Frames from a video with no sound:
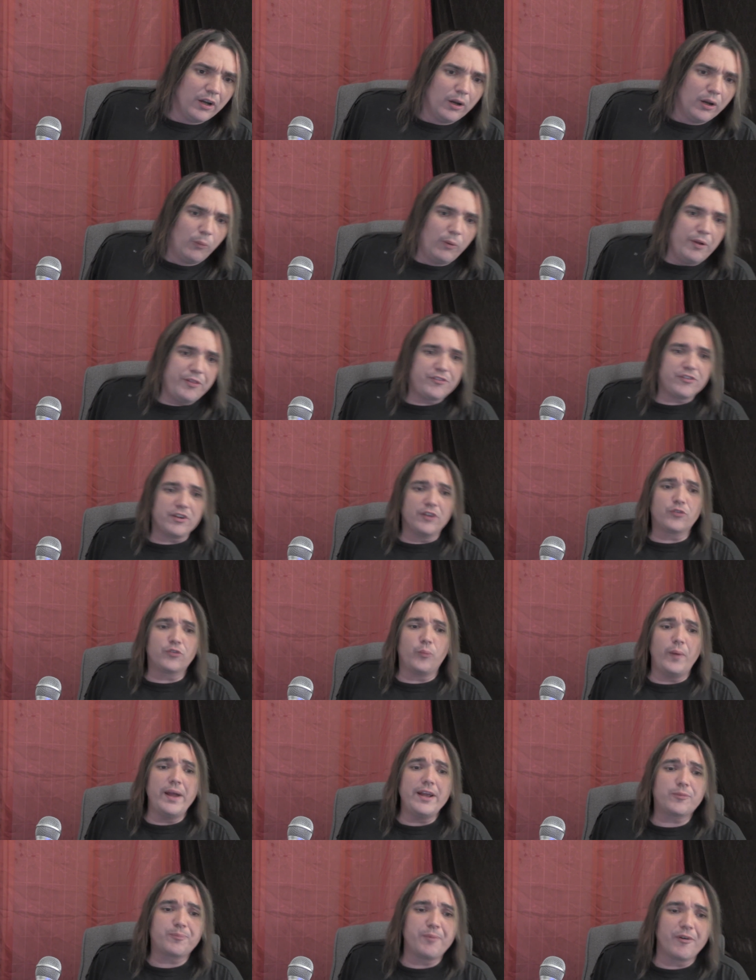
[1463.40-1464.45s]
With just
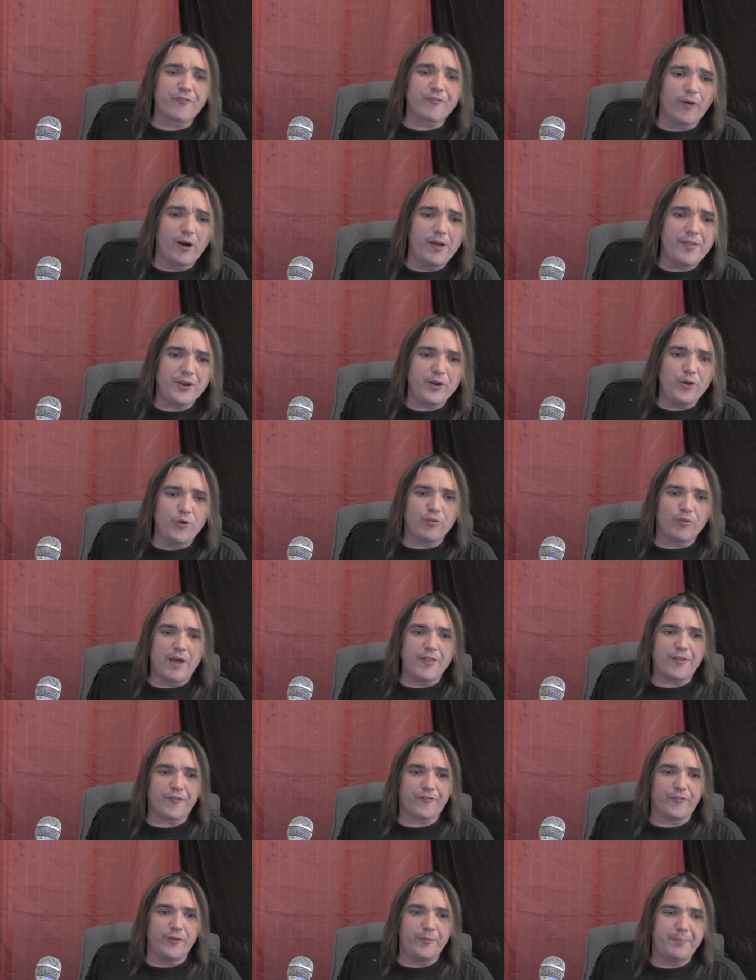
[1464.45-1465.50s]
weeks before the new
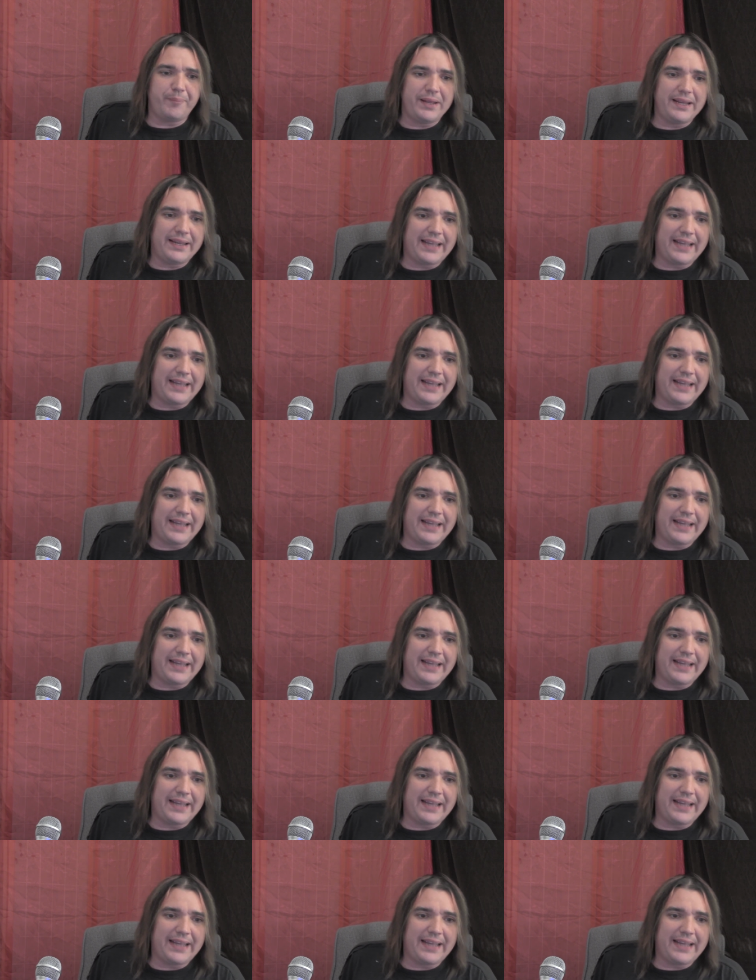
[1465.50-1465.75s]
Rutherford B.